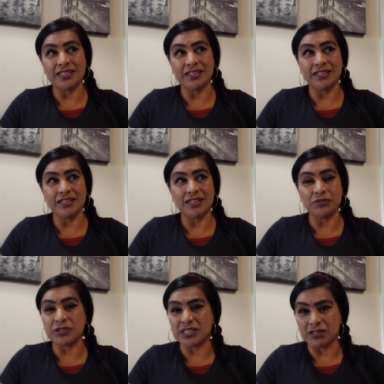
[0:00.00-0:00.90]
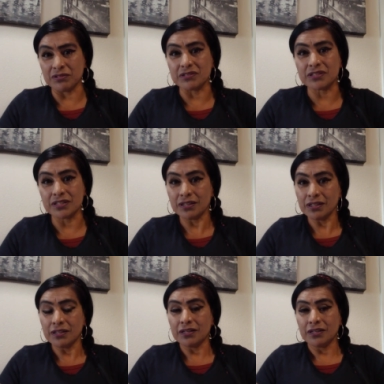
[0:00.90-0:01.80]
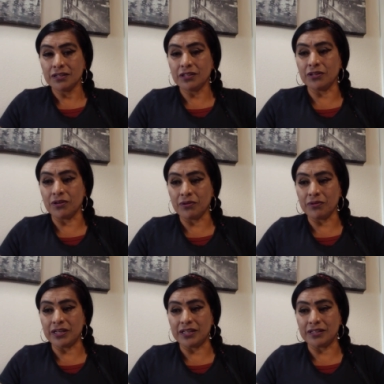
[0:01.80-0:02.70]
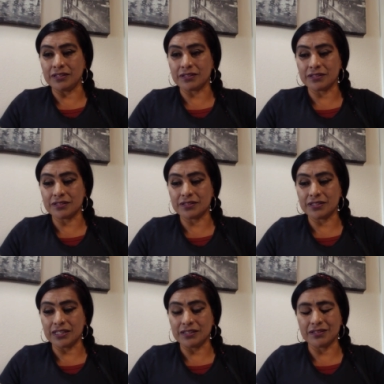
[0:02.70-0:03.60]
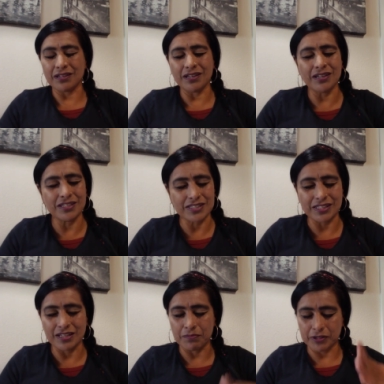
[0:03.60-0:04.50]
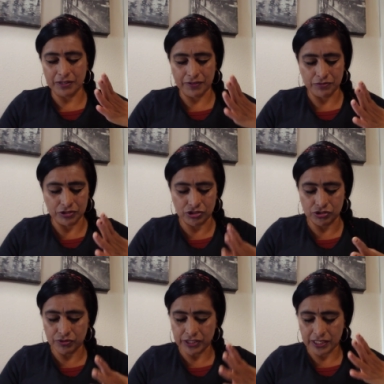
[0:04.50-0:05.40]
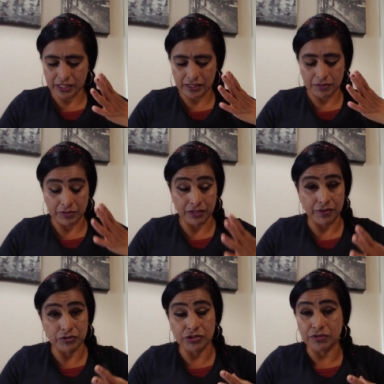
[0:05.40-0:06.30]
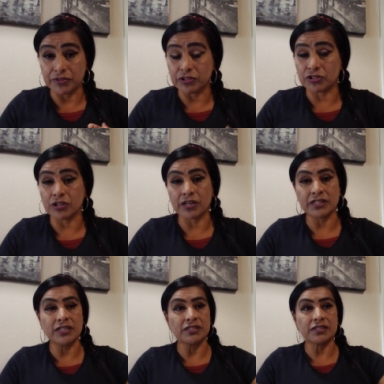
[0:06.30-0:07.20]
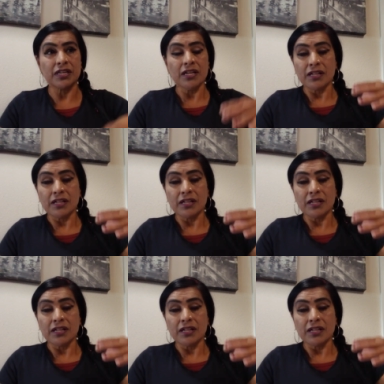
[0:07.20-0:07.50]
And it was guilt, you know, and like, gosh, I can't believe I was doing that. I can't believe I was serving the darkness.